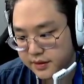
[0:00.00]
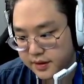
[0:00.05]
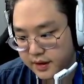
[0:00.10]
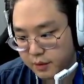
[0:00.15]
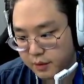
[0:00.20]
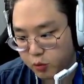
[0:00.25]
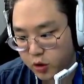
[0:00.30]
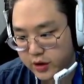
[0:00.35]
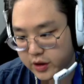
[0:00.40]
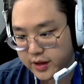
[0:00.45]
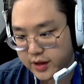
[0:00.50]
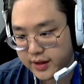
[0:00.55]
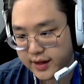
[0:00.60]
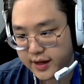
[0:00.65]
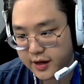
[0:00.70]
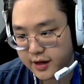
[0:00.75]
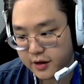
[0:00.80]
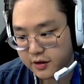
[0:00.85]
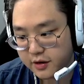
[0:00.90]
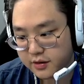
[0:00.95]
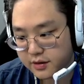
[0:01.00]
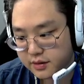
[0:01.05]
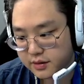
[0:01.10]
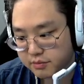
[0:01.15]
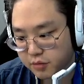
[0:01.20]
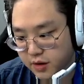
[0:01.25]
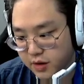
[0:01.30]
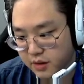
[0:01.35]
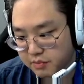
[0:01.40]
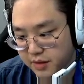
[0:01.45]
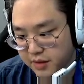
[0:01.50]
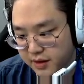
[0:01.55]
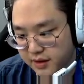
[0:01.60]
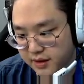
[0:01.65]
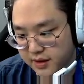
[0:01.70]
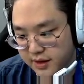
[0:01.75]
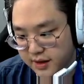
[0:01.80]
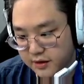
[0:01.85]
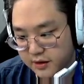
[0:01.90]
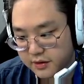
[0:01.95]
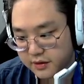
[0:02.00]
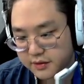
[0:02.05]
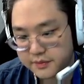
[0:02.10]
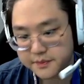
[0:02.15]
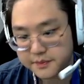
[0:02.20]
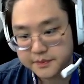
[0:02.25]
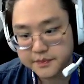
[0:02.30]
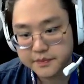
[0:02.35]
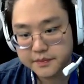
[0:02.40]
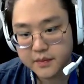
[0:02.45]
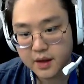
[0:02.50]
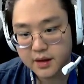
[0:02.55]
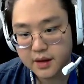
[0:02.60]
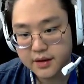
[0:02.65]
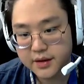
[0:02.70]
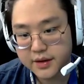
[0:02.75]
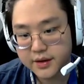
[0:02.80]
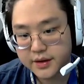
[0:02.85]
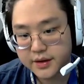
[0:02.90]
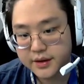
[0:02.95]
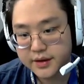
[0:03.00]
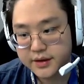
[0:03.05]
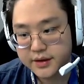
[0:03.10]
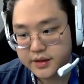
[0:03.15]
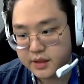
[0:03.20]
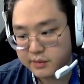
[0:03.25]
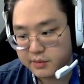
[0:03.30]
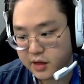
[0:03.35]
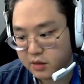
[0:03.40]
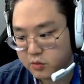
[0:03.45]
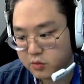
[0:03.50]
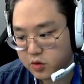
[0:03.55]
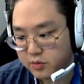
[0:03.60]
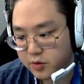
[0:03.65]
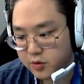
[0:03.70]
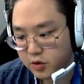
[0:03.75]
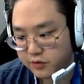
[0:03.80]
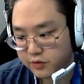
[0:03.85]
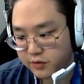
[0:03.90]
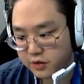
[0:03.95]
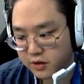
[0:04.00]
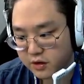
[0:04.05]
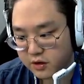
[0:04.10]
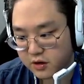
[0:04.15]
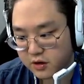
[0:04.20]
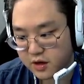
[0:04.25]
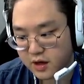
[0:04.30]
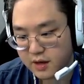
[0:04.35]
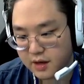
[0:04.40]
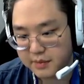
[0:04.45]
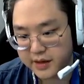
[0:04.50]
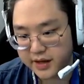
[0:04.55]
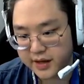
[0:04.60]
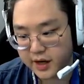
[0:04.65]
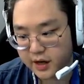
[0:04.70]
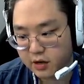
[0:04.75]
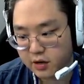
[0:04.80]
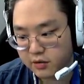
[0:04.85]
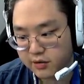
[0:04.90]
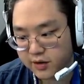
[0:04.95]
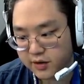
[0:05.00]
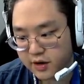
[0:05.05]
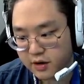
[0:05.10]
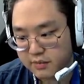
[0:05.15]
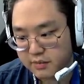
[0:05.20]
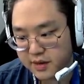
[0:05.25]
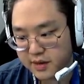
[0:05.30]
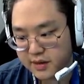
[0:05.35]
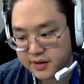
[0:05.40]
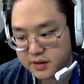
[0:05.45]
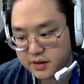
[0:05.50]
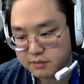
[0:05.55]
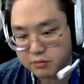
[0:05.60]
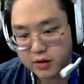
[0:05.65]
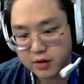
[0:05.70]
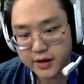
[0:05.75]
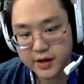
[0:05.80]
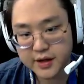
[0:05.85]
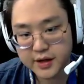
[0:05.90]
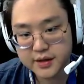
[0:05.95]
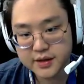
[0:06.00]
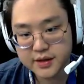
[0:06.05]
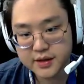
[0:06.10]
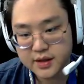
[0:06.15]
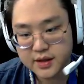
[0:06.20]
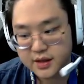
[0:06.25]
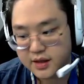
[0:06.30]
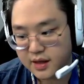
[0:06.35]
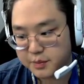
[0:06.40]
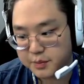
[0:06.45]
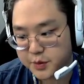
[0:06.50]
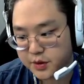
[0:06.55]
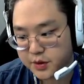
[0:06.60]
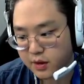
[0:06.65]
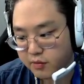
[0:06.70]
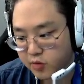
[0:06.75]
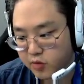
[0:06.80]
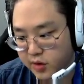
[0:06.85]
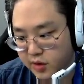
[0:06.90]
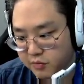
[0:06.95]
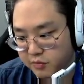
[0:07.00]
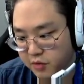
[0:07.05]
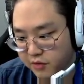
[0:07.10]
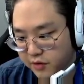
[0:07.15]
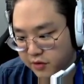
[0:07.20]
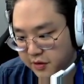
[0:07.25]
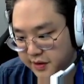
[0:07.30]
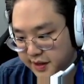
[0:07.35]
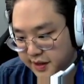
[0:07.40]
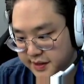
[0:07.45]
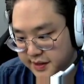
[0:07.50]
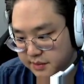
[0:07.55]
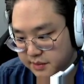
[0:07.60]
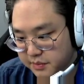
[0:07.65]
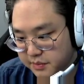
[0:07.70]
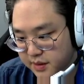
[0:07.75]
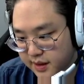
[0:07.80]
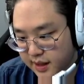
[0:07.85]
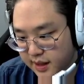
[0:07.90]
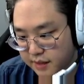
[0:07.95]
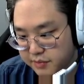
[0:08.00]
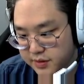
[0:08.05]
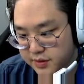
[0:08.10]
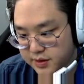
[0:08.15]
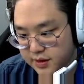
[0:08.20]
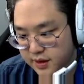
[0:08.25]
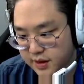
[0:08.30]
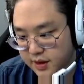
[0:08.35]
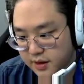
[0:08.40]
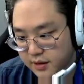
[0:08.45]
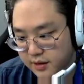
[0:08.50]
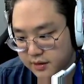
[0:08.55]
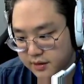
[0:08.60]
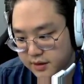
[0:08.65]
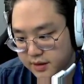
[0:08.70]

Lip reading: Walking down, putting pink down. See my Amumu over, or my Kayn over there, making some plays. I'm just hovering in river in case something happens again.